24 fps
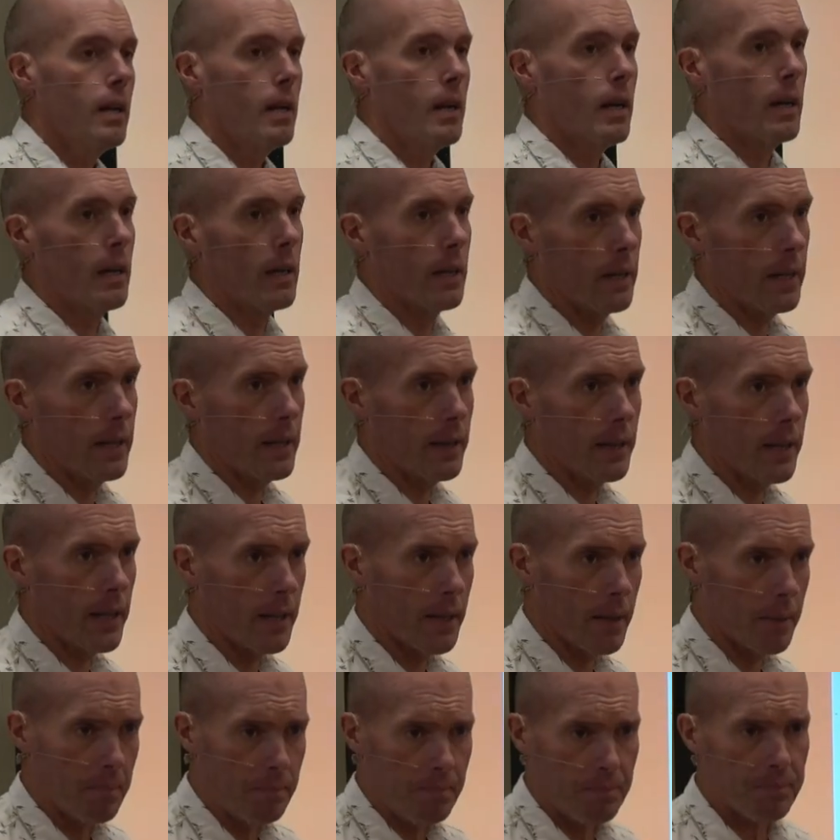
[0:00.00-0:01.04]
And
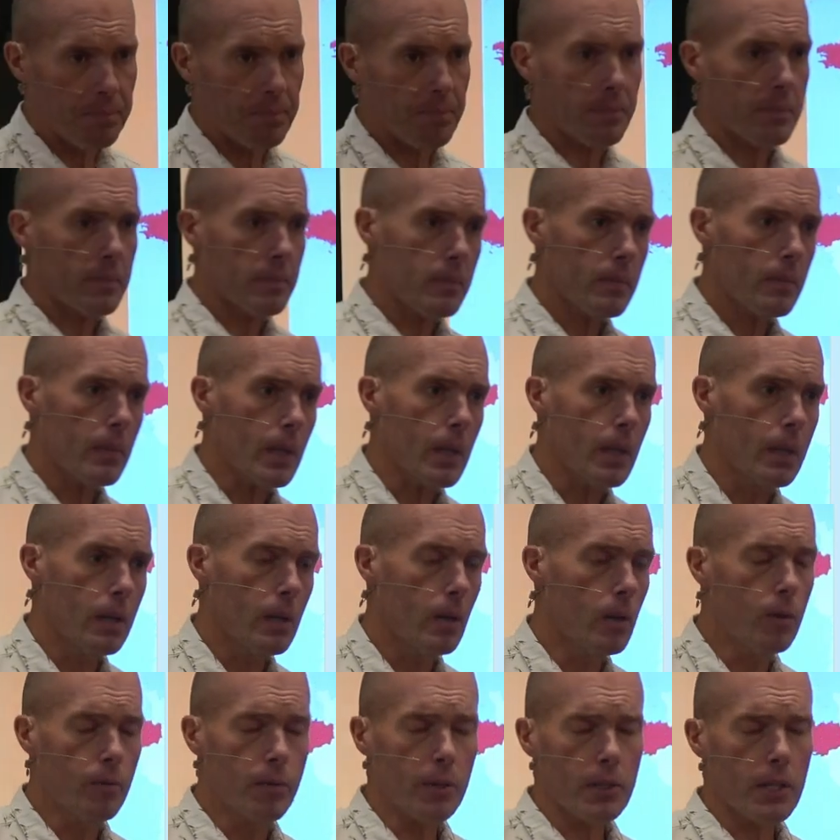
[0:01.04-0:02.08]
then
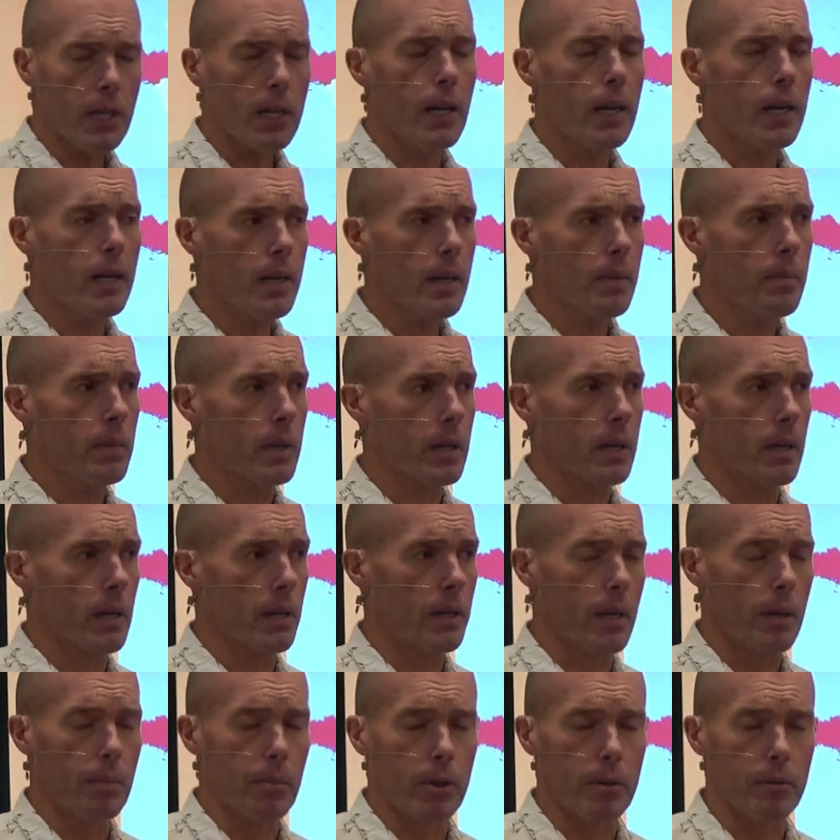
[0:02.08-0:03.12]
over time, a
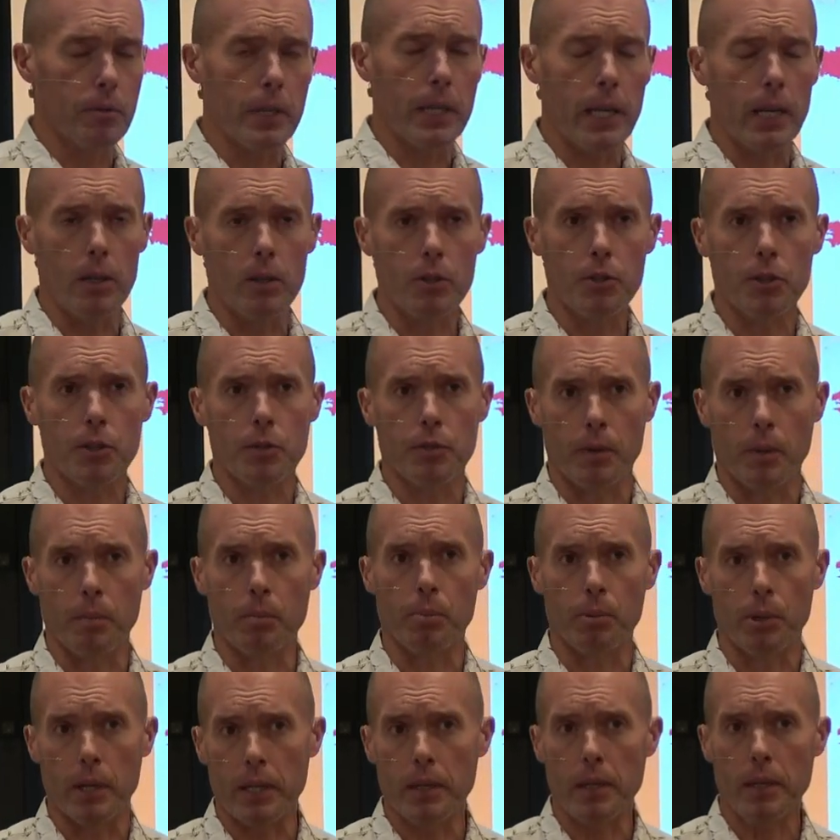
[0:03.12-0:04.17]
number of Celts from
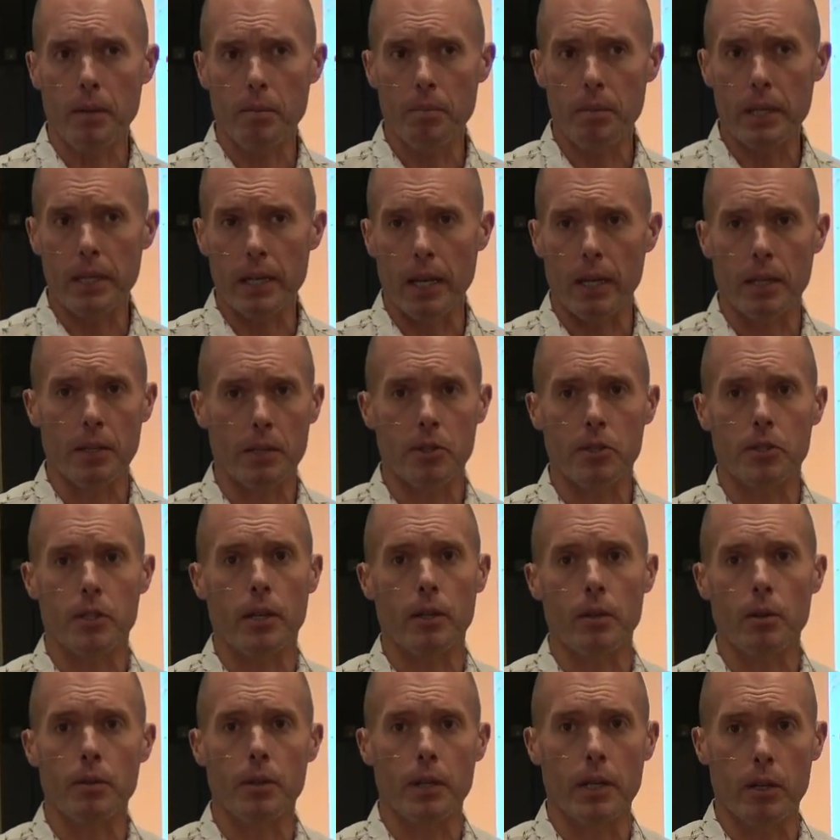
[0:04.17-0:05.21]
Britain began to
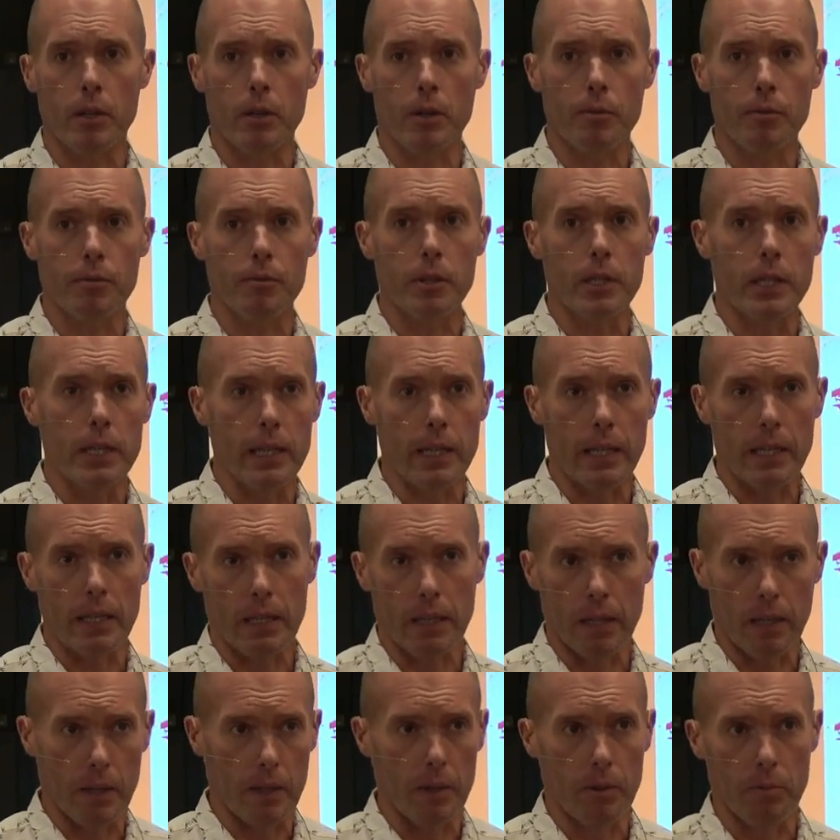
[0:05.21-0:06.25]
settle there, fleeing
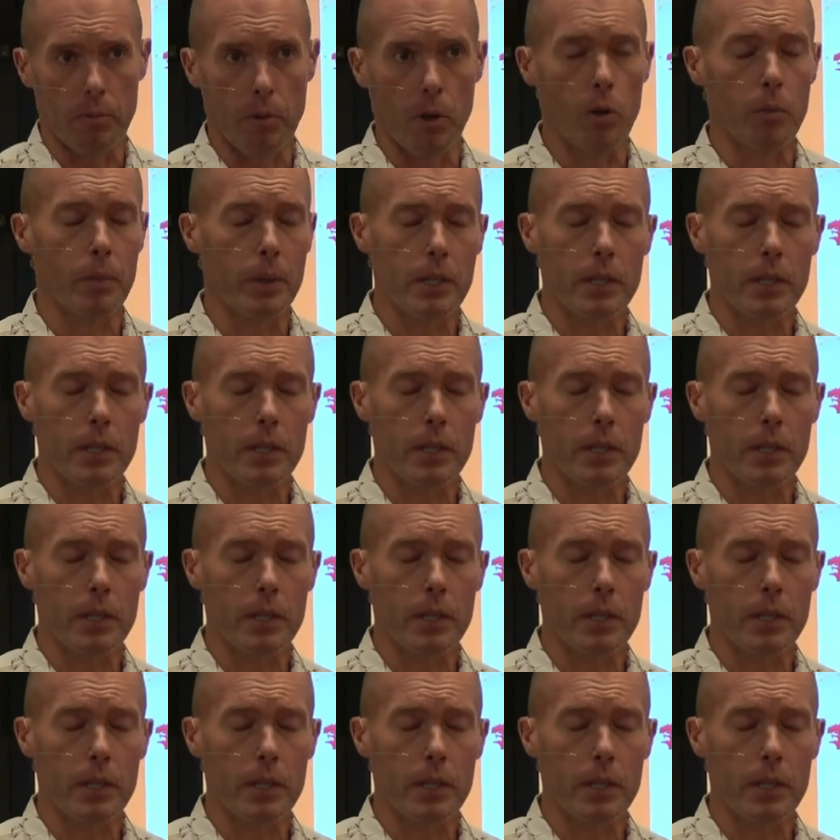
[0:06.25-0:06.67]
Roman